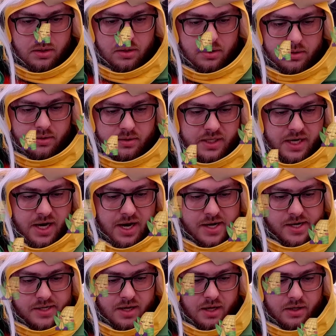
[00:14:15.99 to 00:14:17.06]
CIA
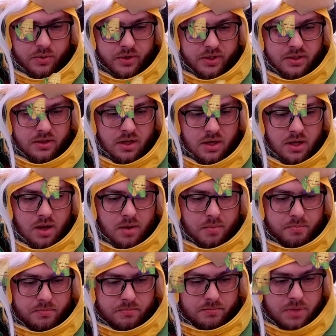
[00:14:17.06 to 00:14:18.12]
is on to us.
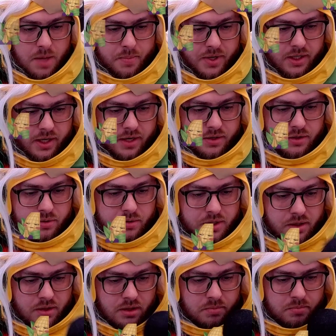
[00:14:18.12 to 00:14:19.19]
Papa, can you
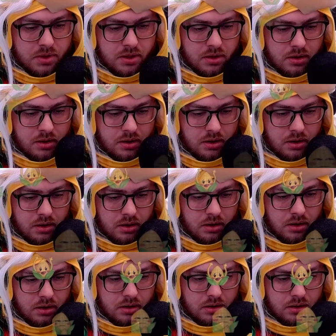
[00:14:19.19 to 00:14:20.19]
hear me?